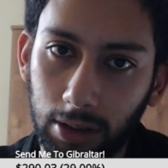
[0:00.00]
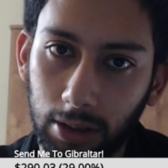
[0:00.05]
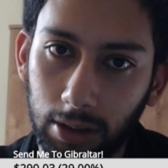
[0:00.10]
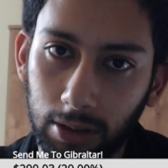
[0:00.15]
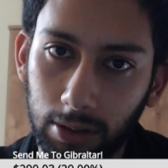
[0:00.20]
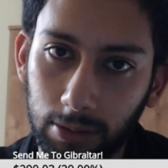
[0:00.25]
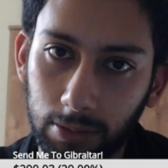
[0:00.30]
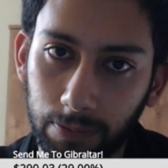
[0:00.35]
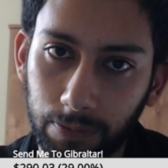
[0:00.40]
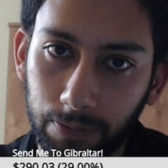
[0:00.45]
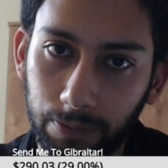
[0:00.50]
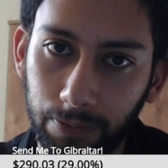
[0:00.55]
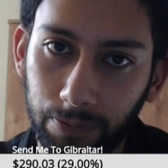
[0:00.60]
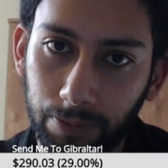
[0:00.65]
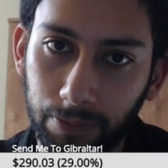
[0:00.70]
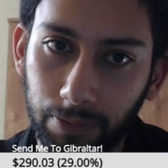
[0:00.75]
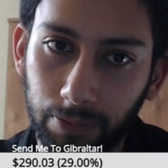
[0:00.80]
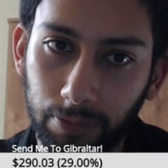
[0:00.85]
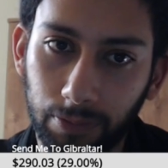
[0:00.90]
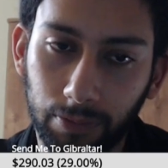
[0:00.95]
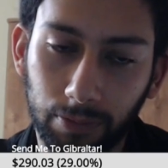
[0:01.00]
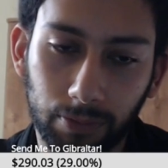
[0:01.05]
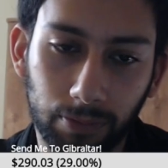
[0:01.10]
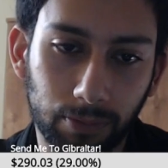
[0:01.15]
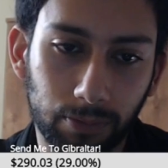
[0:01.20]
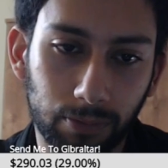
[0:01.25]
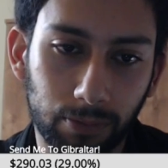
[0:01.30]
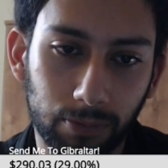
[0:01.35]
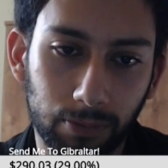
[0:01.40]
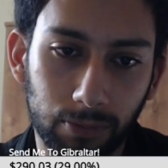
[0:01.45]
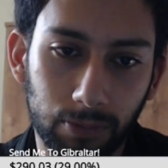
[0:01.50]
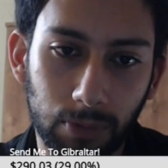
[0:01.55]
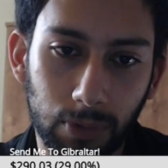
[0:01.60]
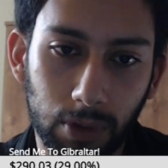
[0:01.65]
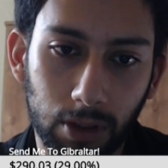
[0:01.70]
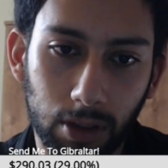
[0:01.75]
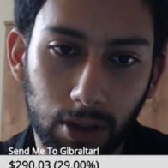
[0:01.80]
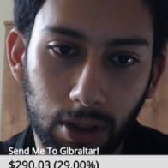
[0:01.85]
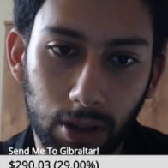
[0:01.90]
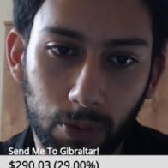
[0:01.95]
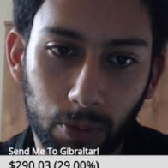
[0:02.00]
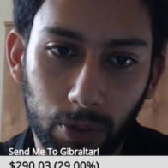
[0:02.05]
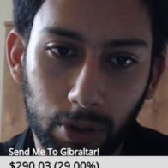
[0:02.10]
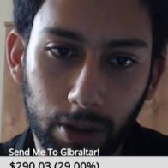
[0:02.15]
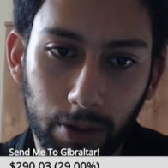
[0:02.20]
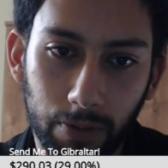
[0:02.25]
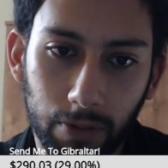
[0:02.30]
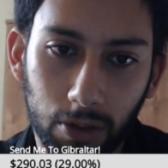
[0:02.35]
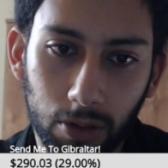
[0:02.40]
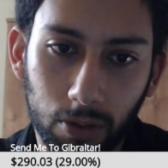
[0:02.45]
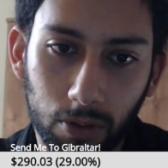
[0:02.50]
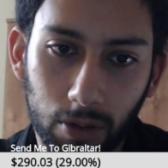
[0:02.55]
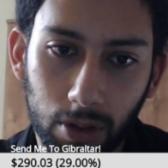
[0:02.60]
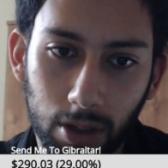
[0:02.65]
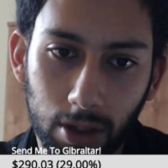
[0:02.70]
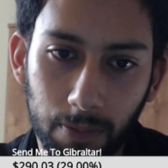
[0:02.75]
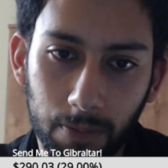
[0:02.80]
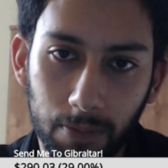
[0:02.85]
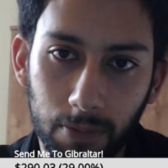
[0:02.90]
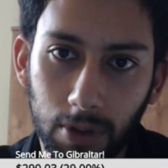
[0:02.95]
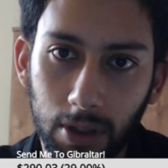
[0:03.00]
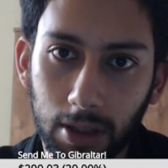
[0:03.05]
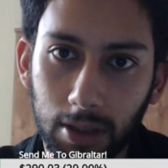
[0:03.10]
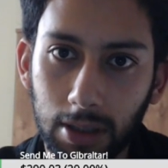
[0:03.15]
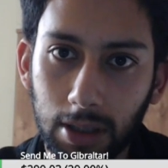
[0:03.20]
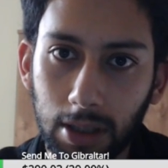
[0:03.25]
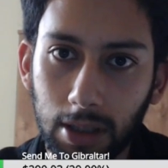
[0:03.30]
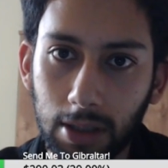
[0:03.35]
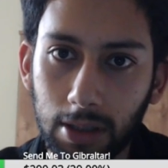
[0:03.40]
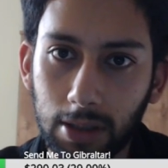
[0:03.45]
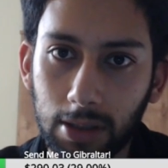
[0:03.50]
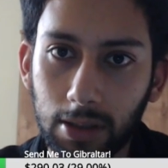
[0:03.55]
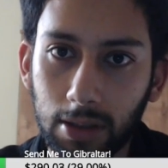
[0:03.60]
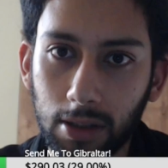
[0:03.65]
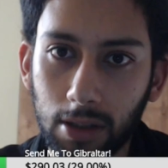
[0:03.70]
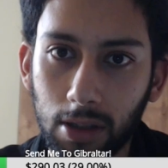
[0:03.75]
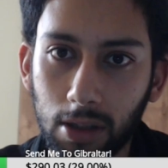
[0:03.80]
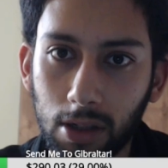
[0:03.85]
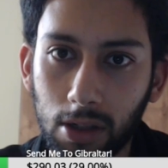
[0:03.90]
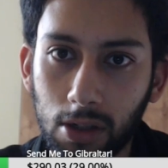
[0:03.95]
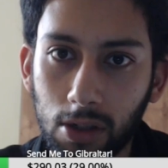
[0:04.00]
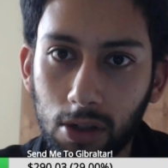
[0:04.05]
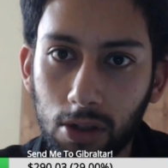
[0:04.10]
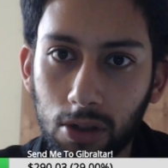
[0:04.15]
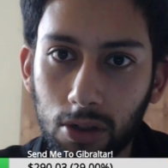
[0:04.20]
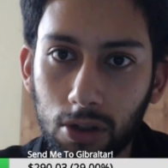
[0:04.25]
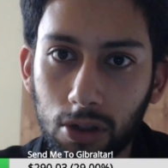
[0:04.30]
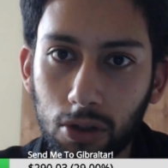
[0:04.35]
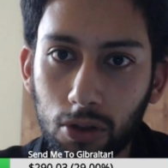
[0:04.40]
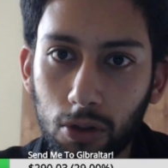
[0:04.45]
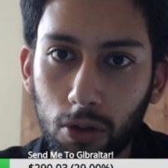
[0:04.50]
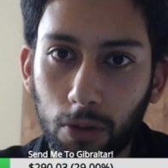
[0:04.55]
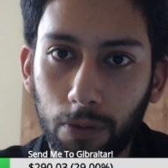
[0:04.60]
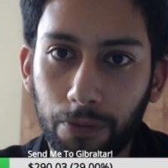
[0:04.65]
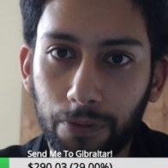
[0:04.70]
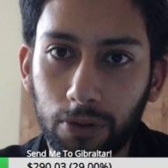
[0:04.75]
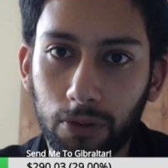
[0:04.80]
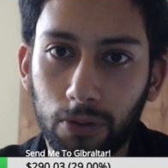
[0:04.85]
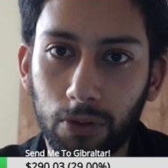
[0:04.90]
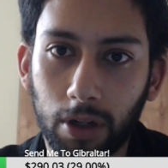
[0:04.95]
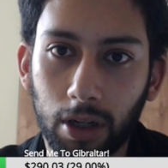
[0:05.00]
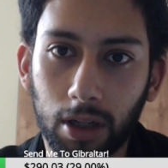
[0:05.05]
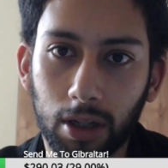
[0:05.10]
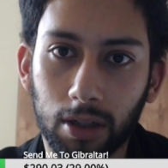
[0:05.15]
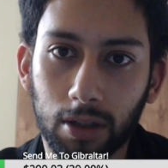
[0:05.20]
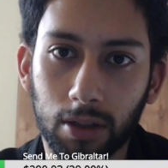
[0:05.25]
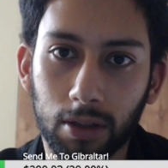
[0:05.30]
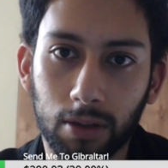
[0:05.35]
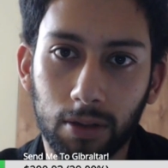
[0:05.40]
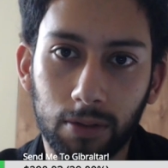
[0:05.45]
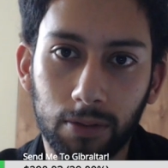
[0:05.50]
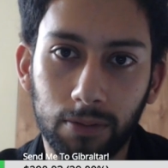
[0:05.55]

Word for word: here. Game and we have a new game against softrain.